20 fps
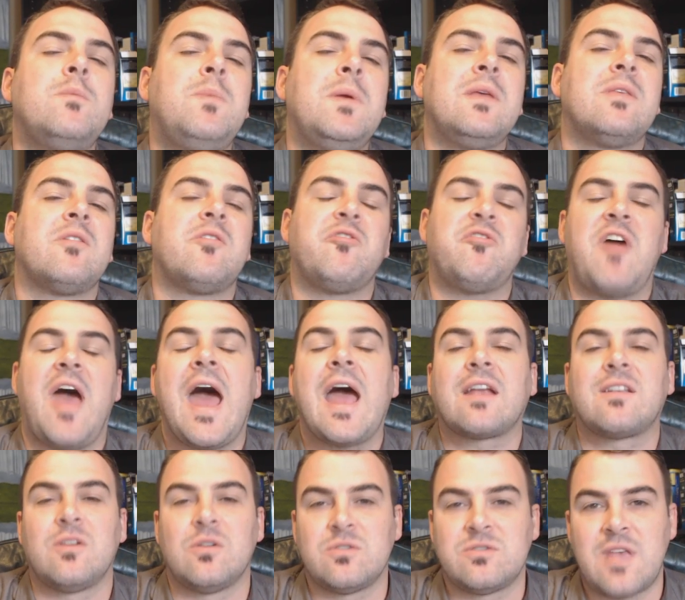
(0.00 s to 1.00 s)
would be the
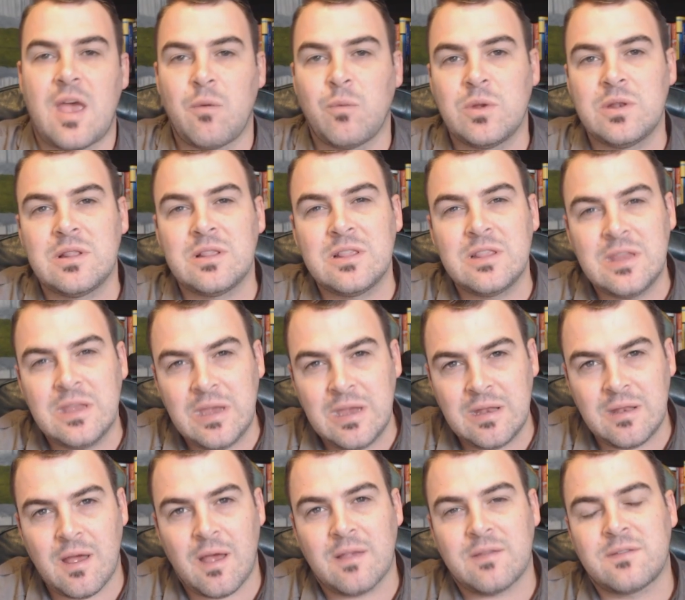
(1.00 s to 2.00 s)
factors that would
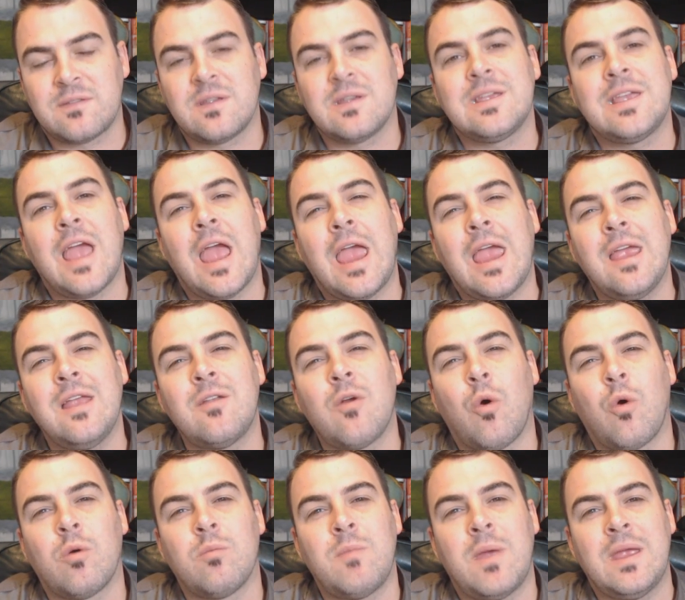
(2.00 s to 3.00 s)
lead us to gain
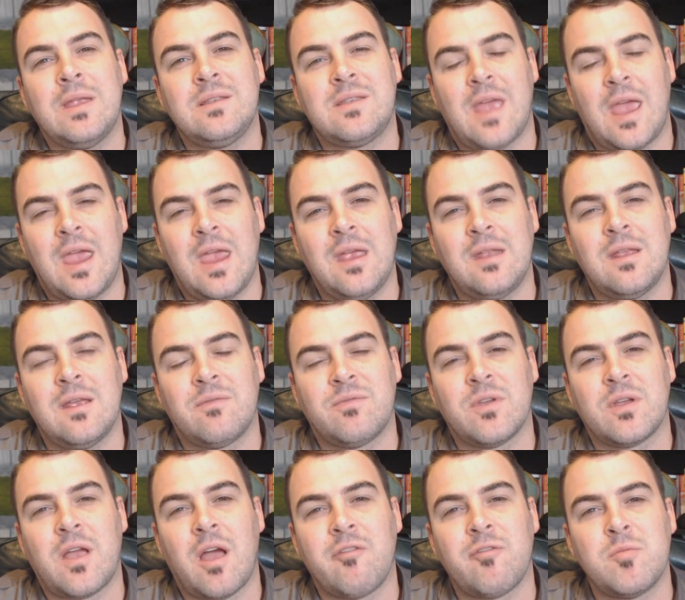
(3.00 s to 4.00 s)
or maintain if
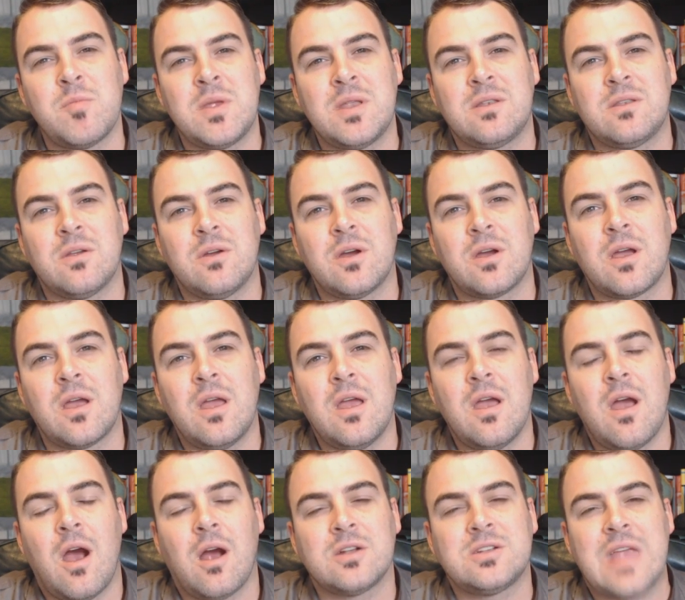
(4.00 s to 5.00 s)
the government took
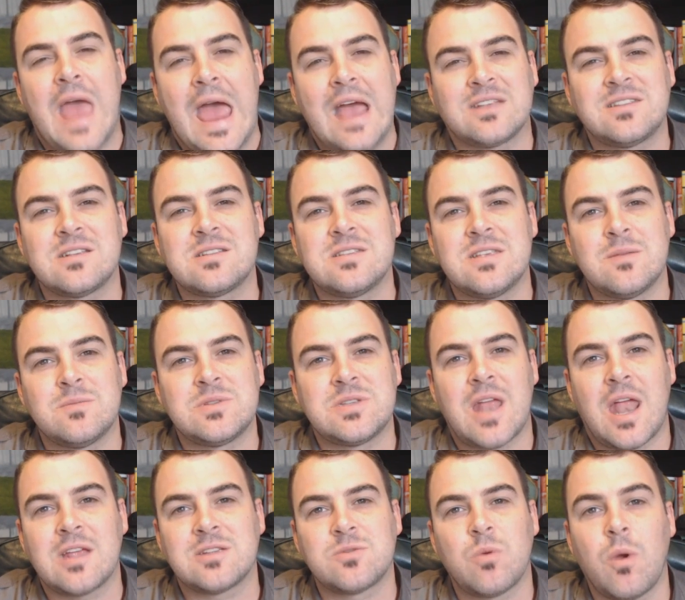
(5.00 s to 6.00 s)
our tax exempt
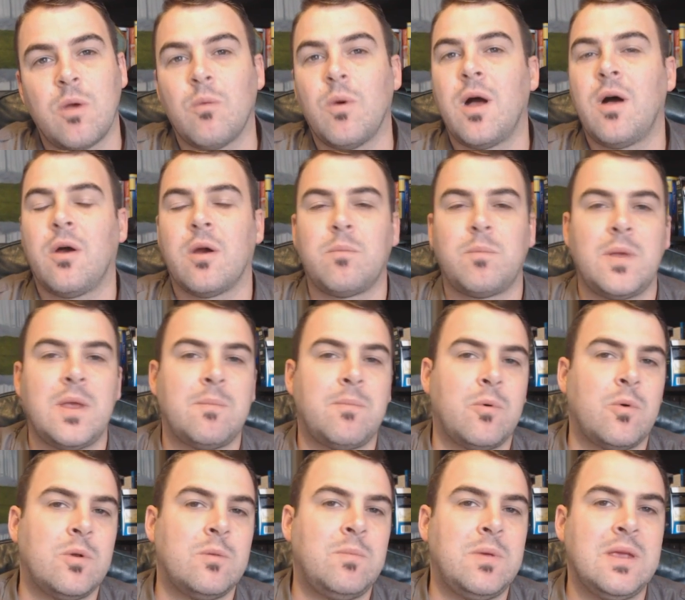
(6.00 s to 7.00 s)
status? Well, our
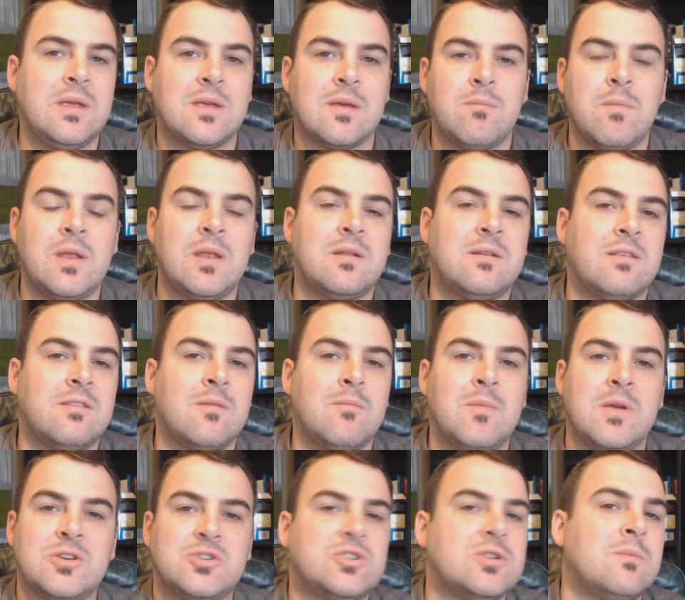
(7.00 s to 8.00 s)
people would be committed to the
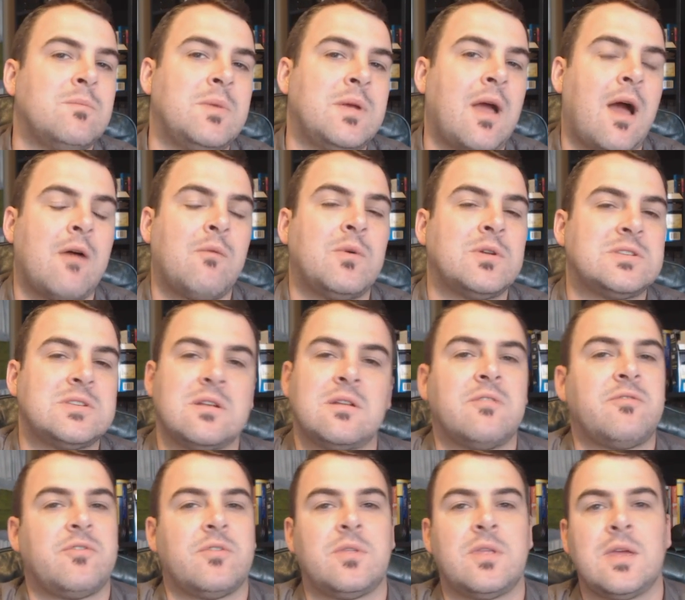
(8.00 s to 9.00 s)
mission beyond what's in
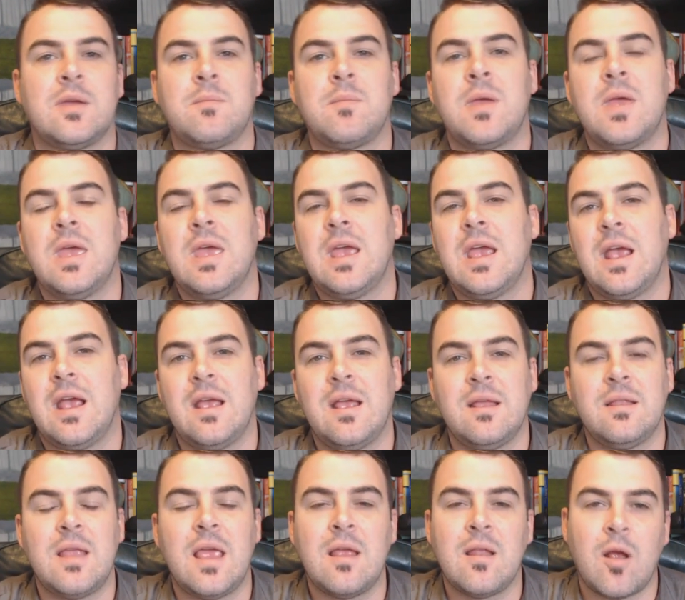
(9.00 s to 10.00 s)
it for them,
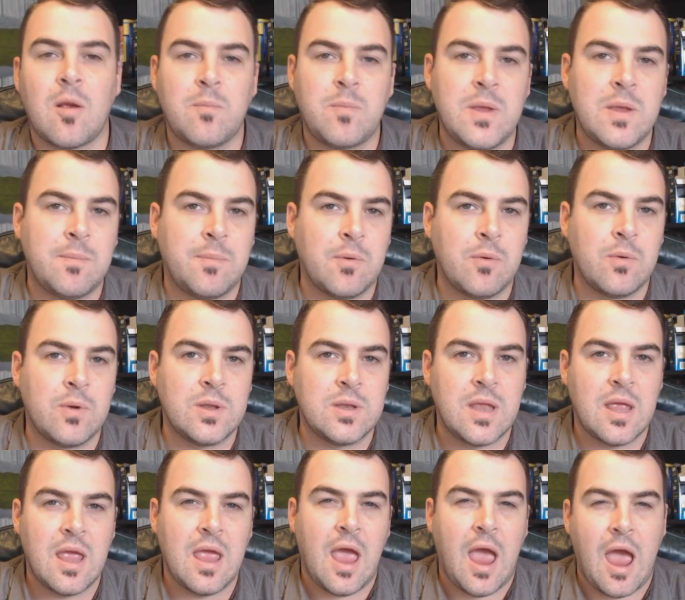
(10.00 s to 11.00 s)
and our people would
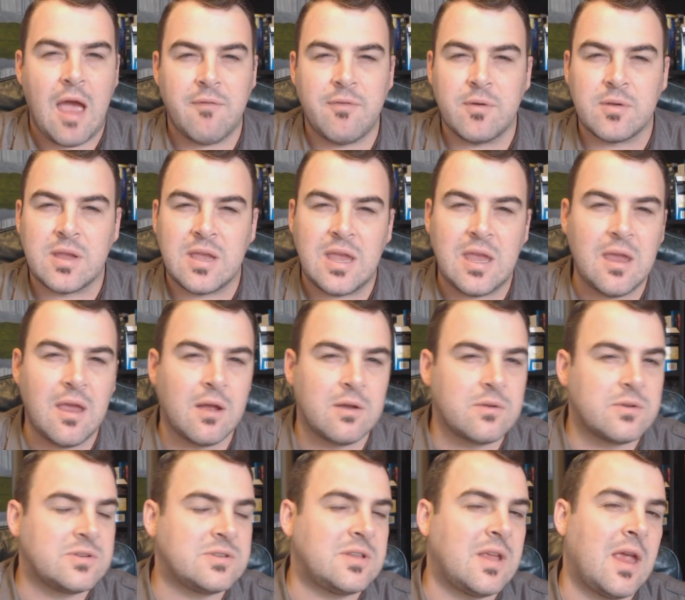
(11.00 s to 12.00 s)
have a key
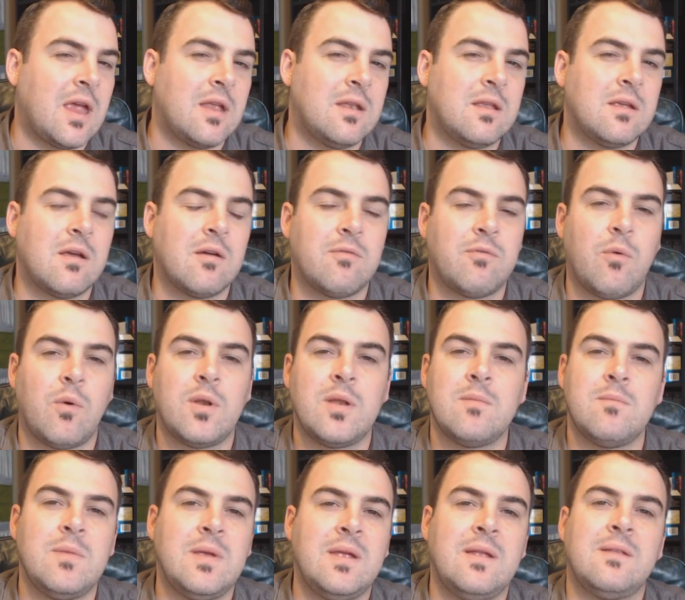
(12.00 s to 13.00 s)
understanding of what
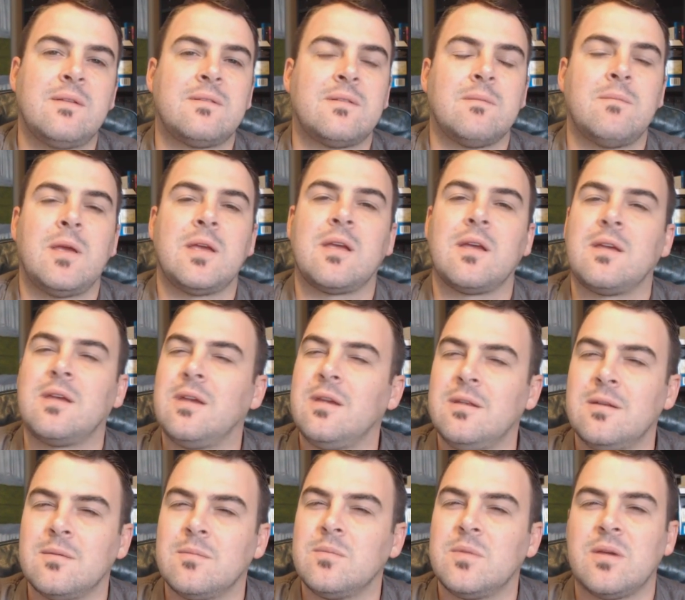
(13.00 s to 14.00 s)
it means to make a
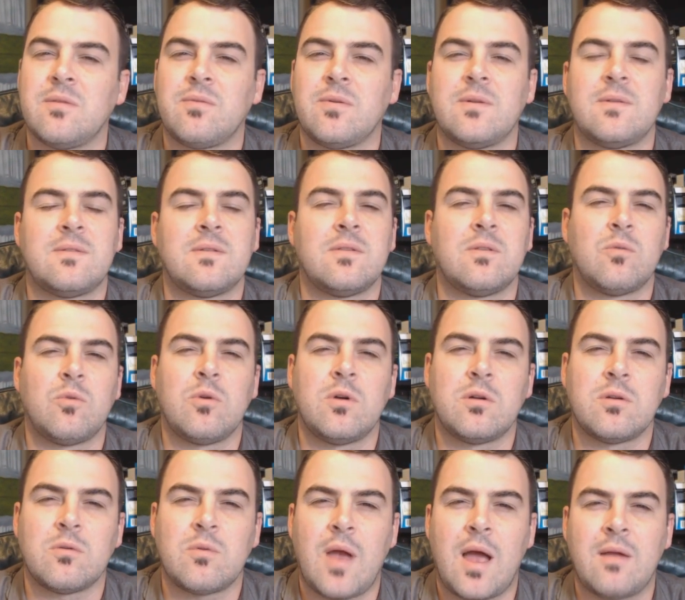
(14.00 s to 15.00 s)
kingdom difference in the
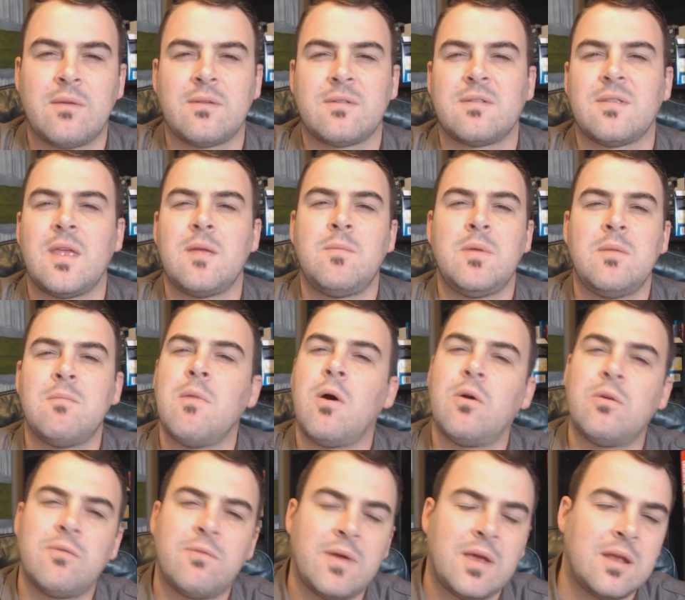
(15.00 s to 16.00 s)
world around us, and they'd be
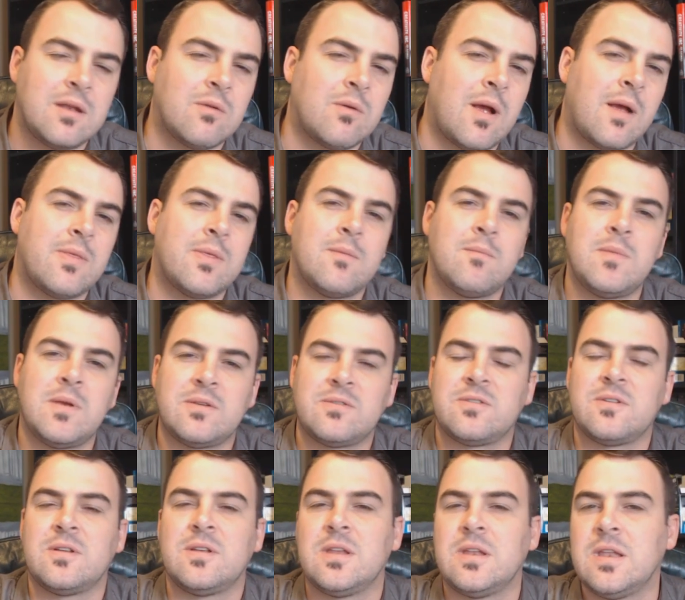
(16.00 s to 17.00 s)
motivated around the
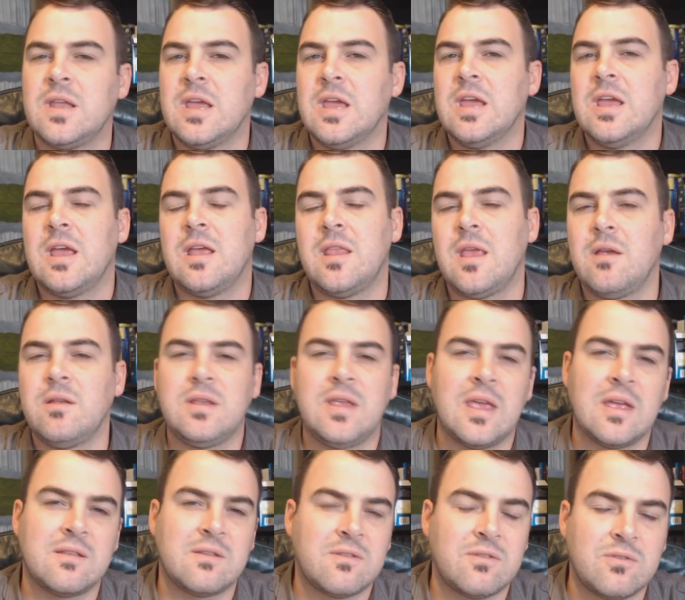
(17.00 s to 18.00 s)
mission, and they'd
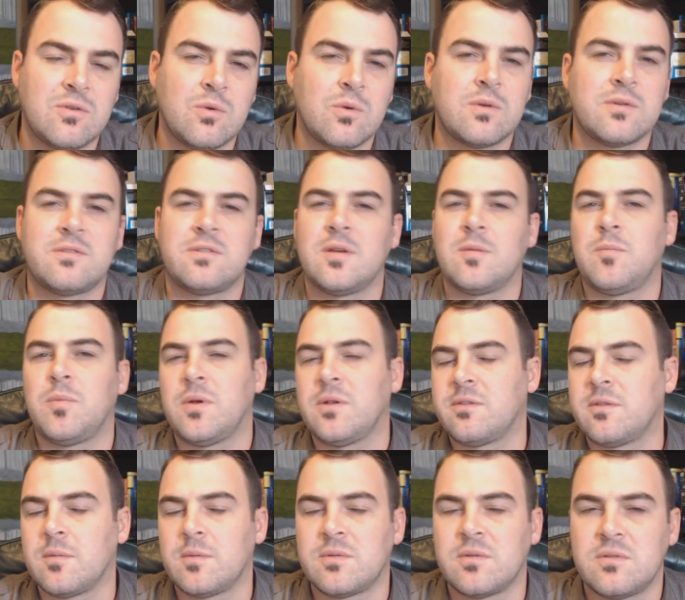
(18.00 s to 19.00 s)
get stewardship
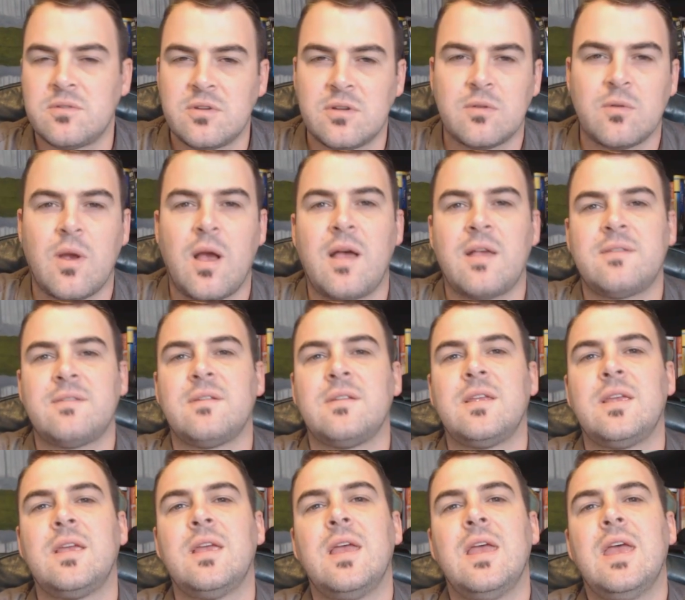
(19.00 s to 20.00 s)
principles and
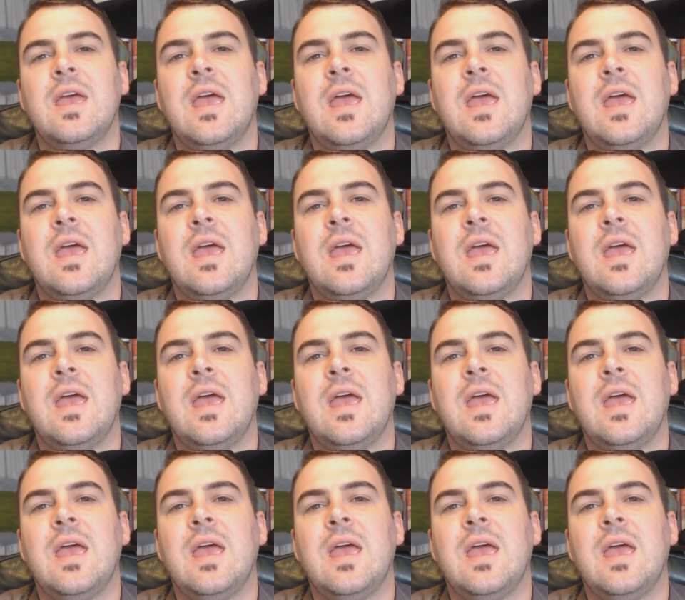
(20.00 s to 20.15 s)
generosity,